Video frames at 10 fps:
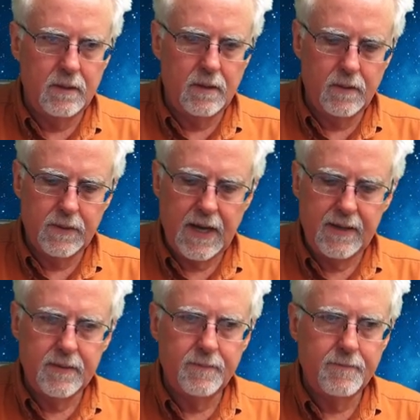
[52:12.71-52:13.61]

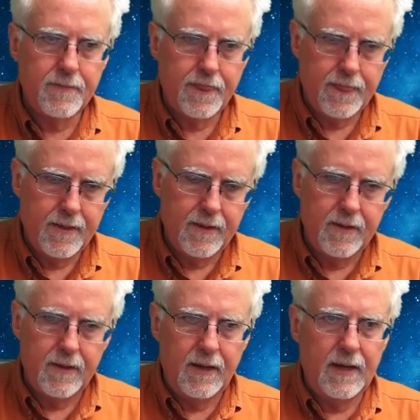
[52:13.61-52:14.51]
Okay.
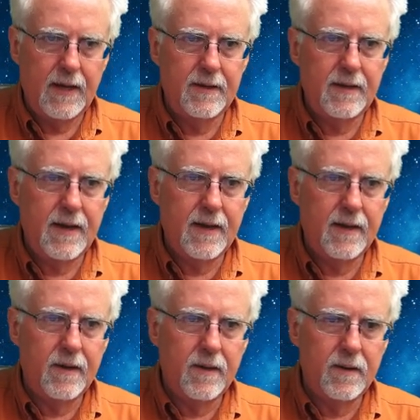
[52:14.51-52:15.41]
And
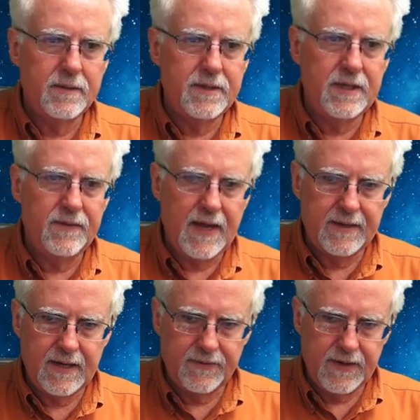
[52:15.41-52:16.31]
now send that
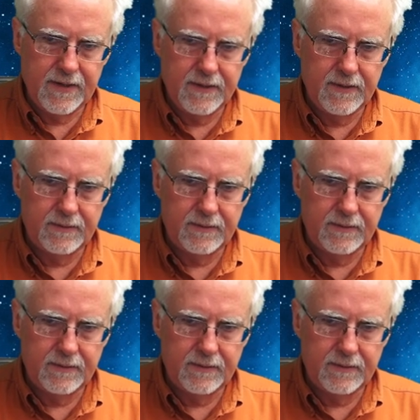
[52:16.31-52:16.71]
down there.